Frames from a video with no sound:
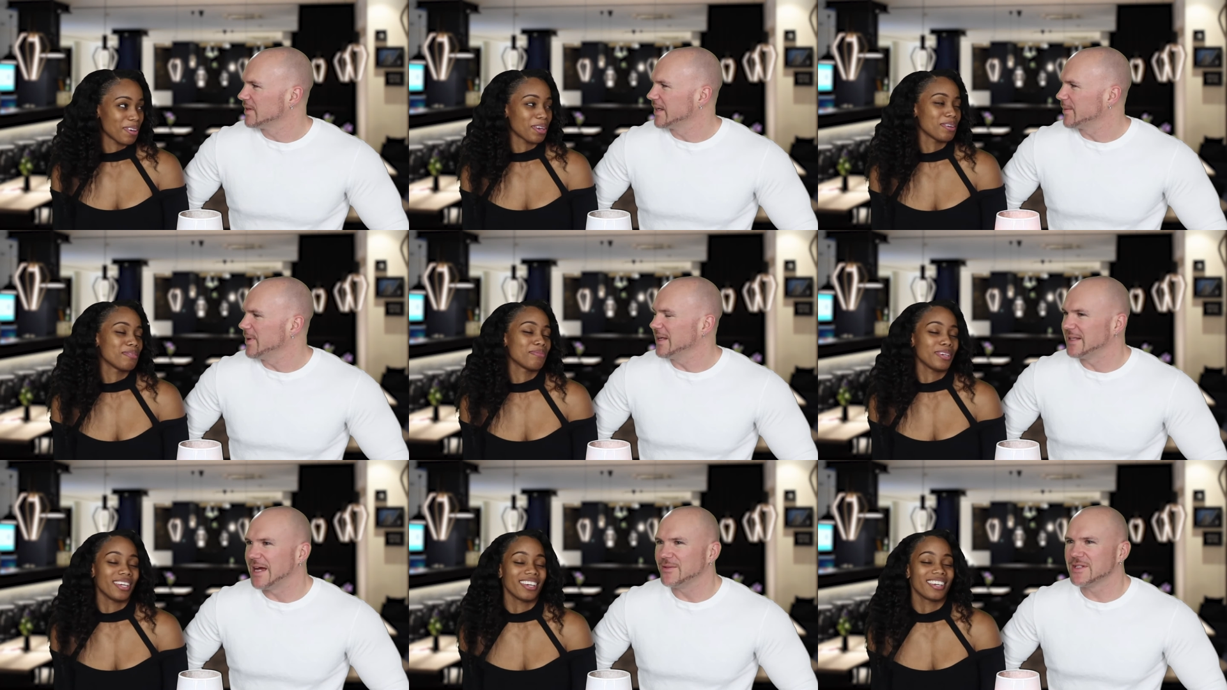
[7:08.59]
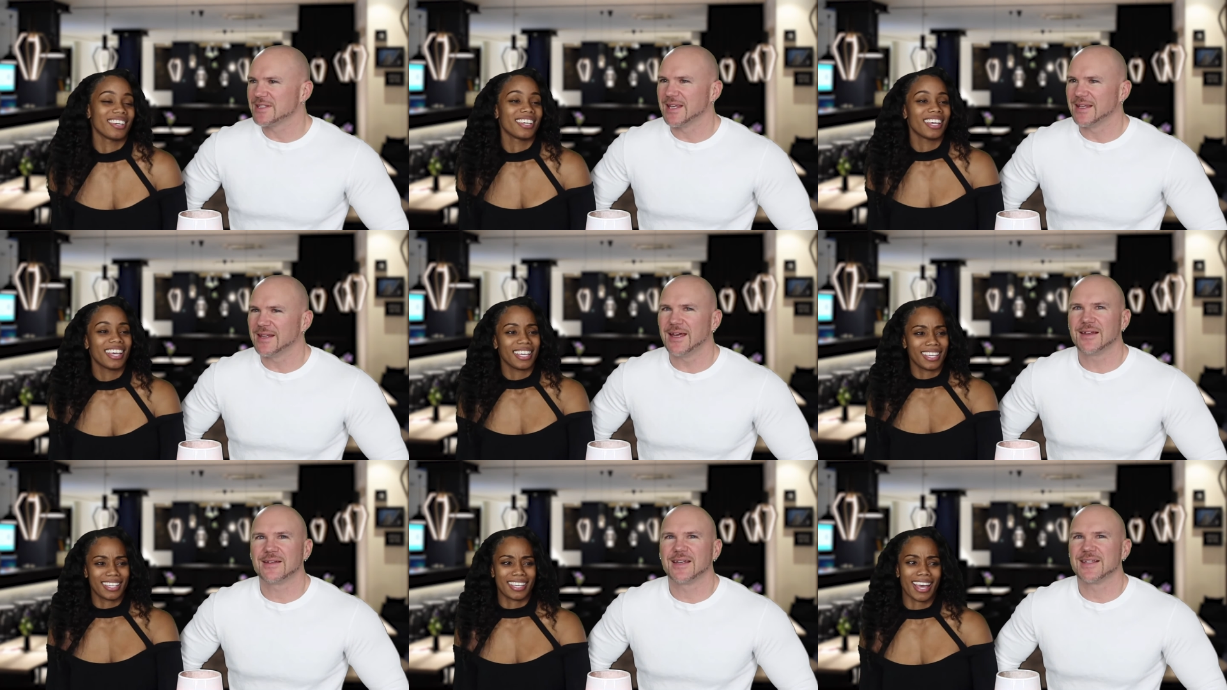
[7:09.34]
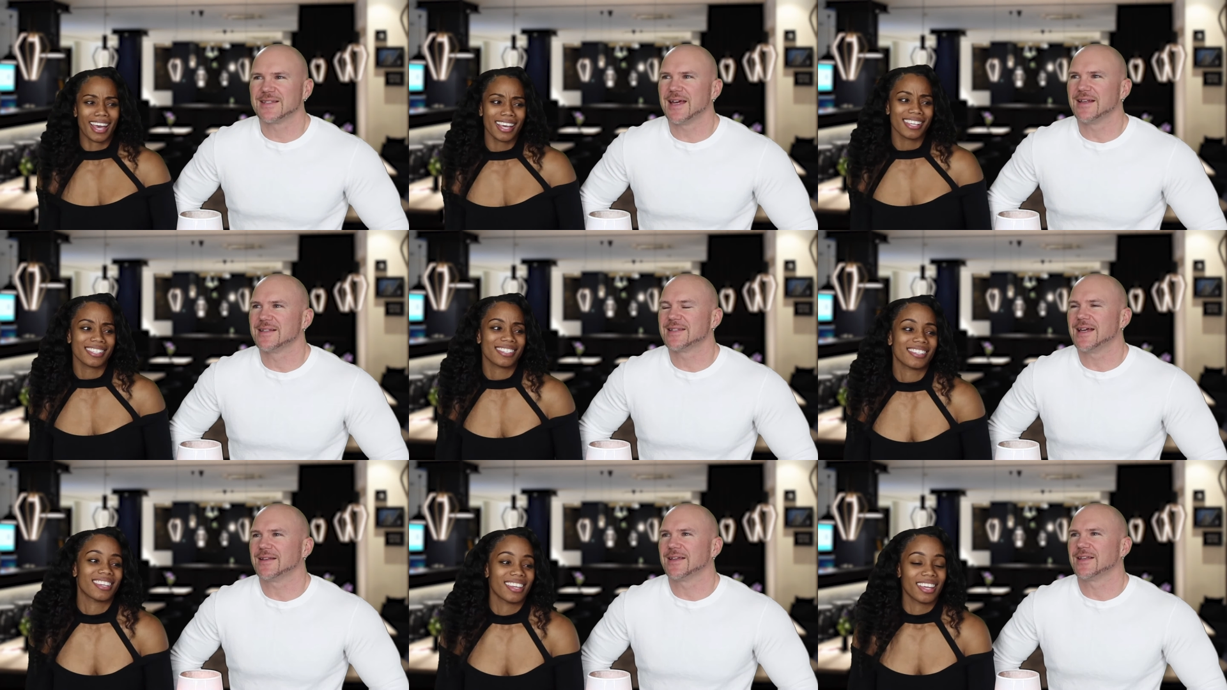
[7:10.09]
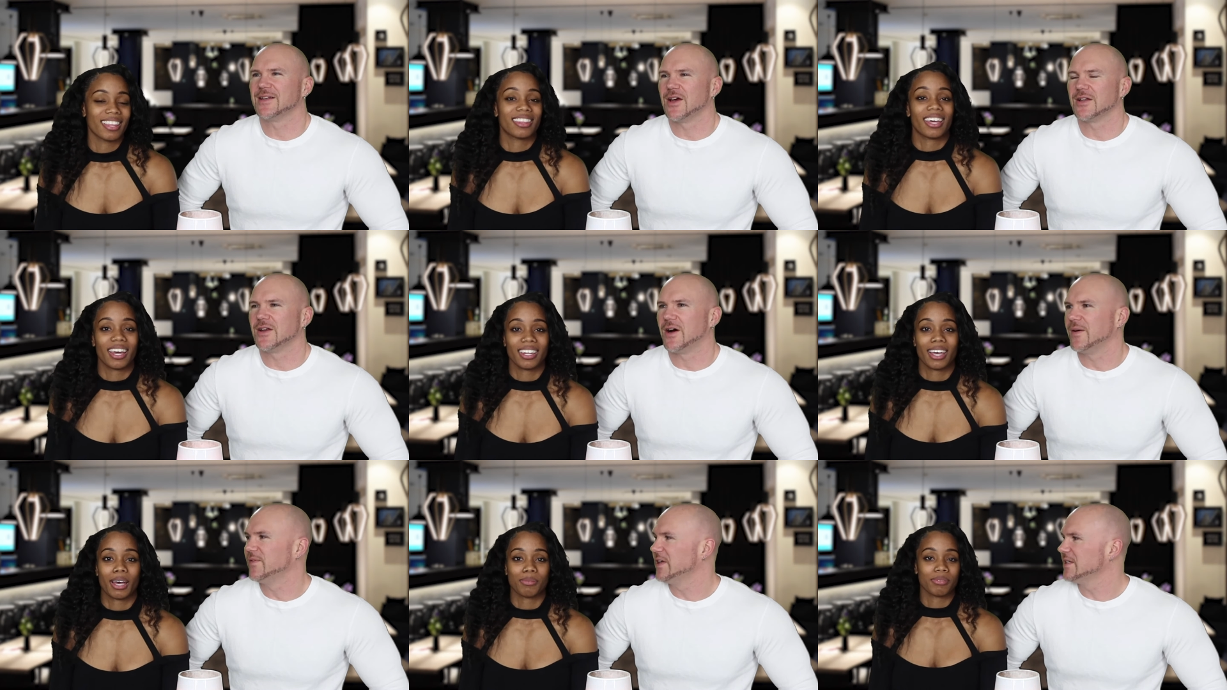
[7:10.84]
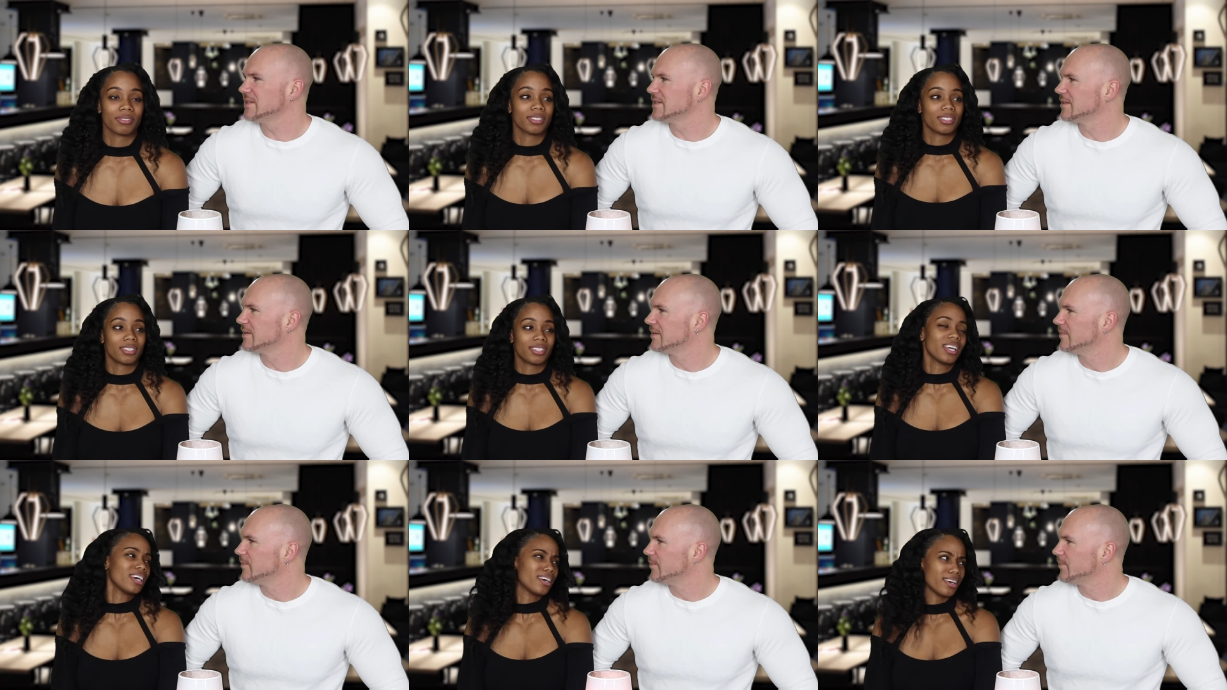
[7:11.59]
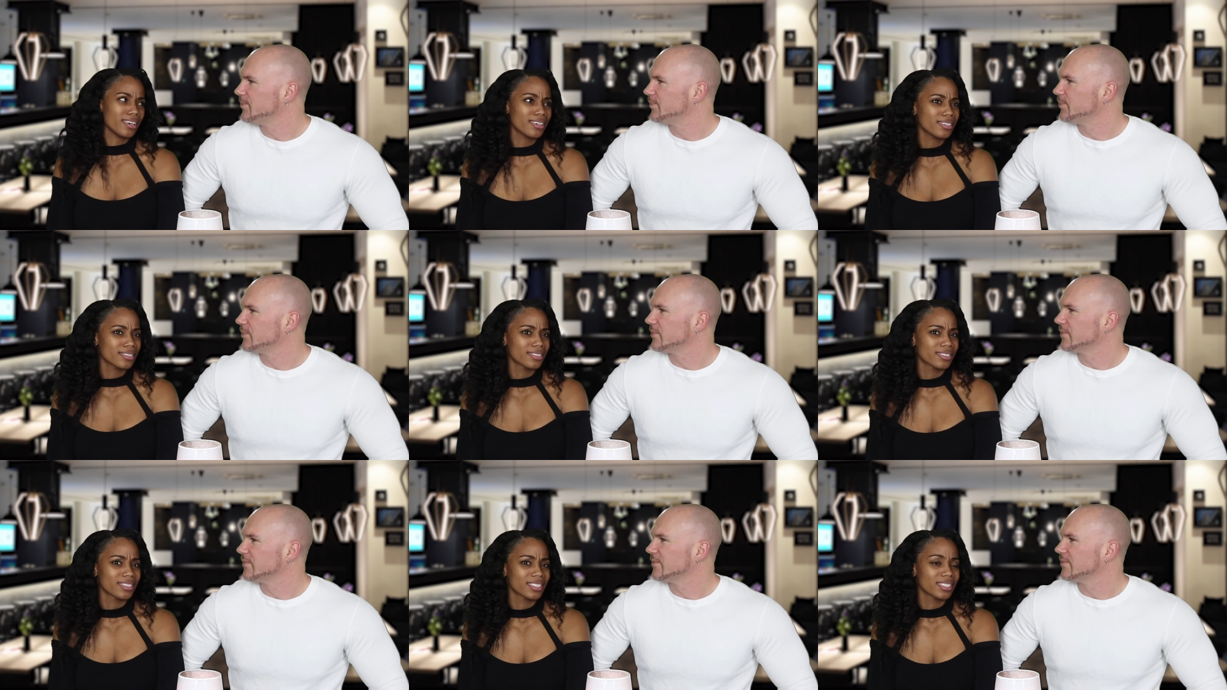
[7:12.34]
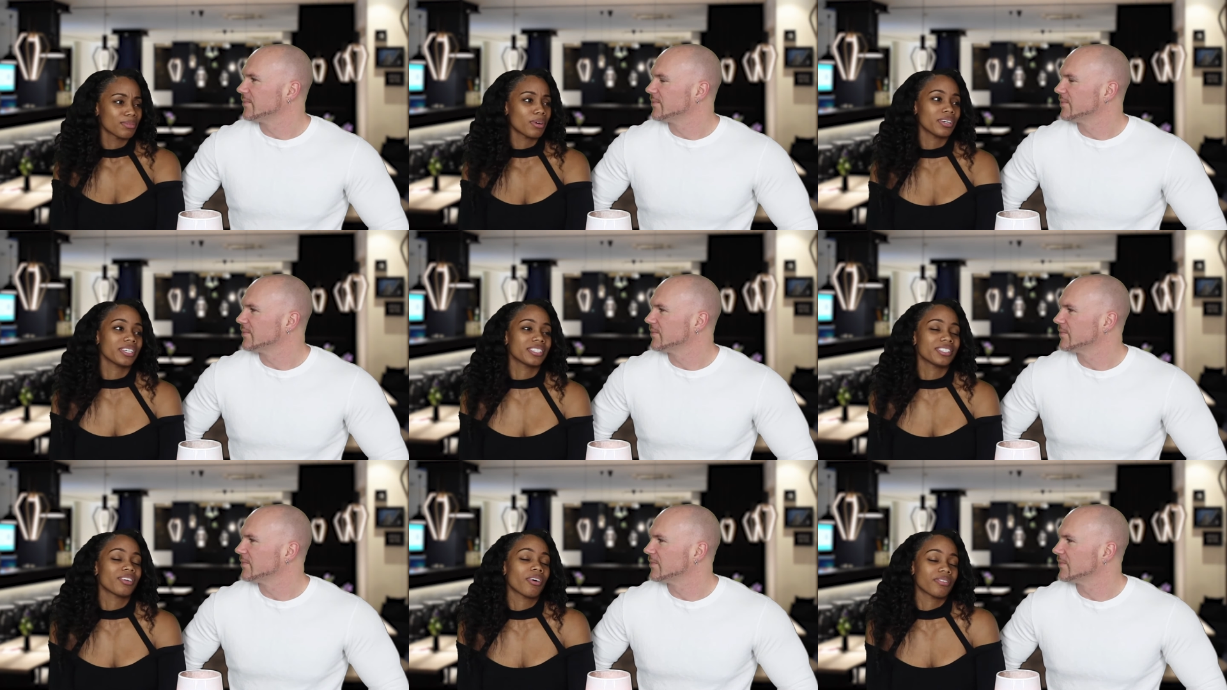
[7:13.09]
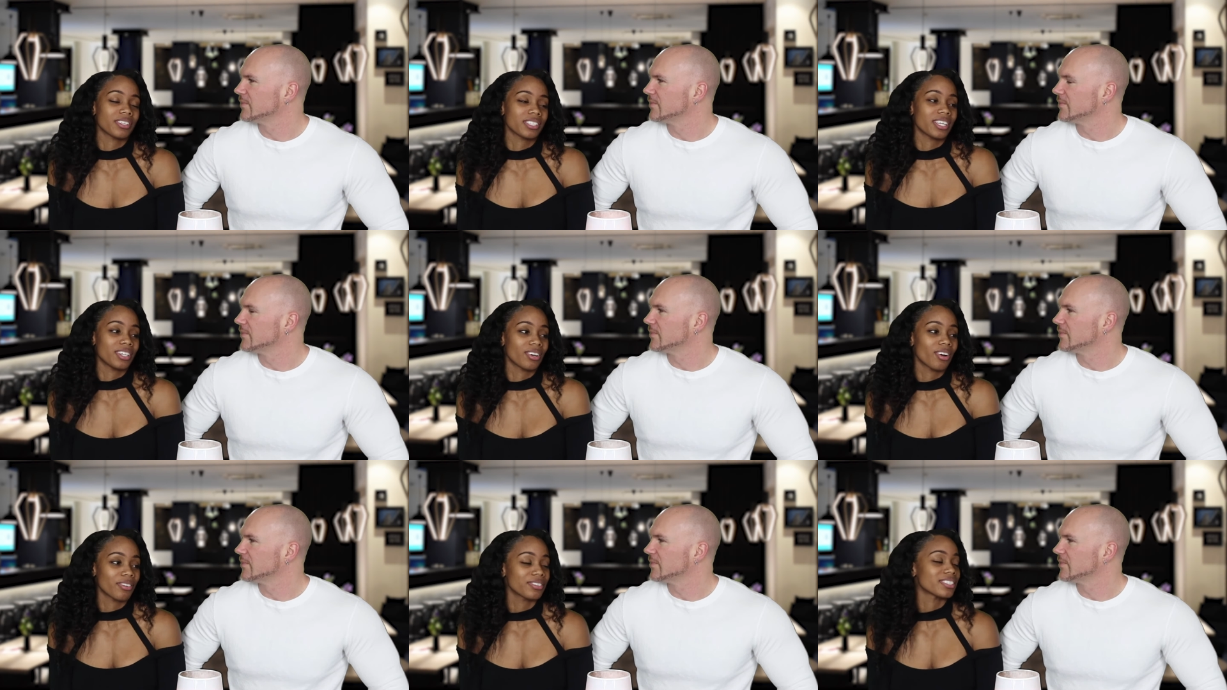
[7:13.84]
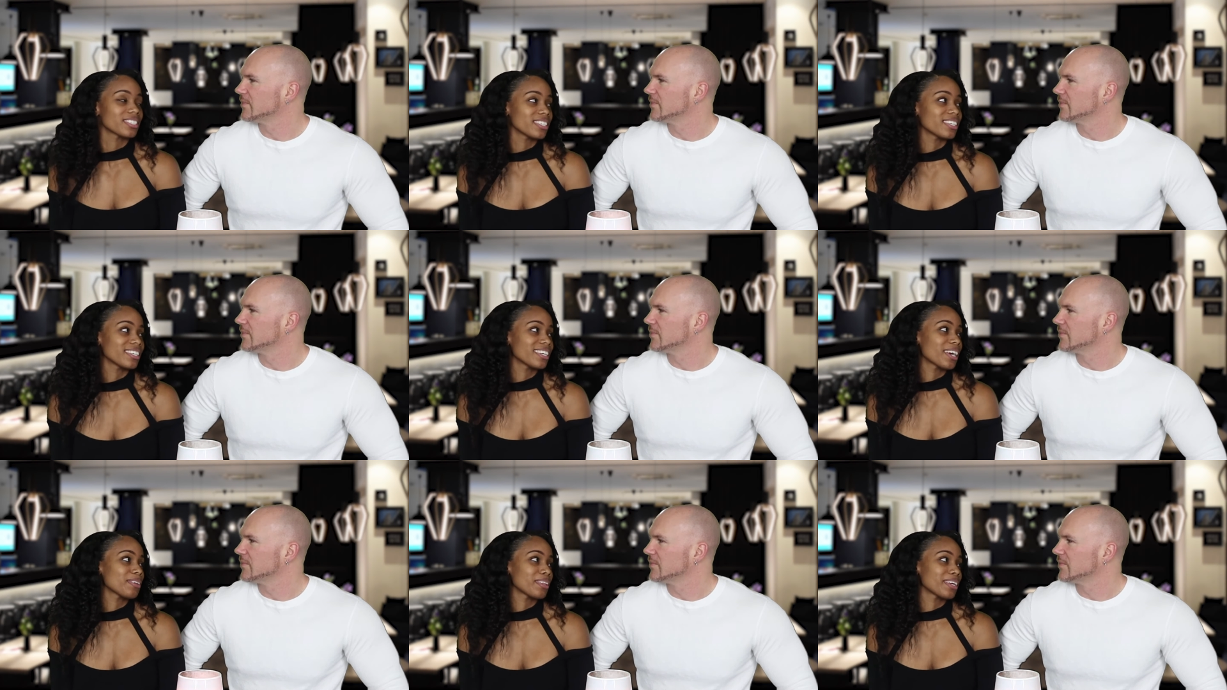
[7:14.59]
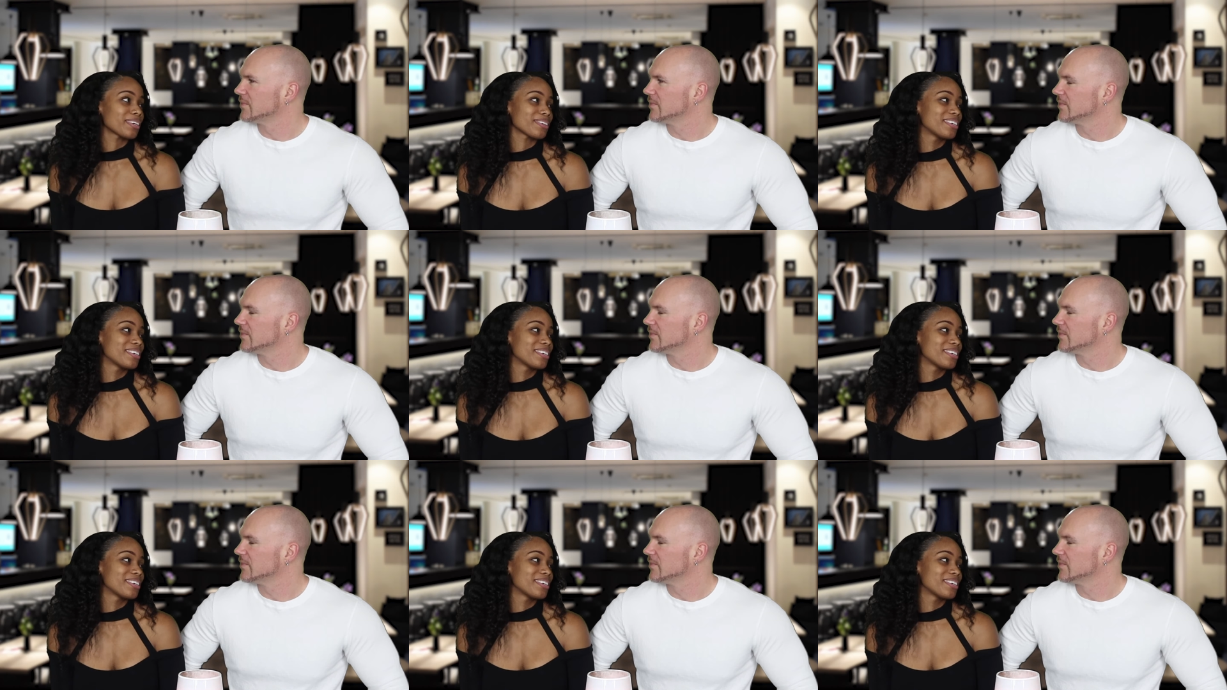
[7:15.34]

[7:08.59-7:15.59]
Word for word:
Speaker 1: like, am I allowed to say that? Like, yes. is that is that like that an obvious? yeah. Well, it's an obvious, and obviously, yeah. Like,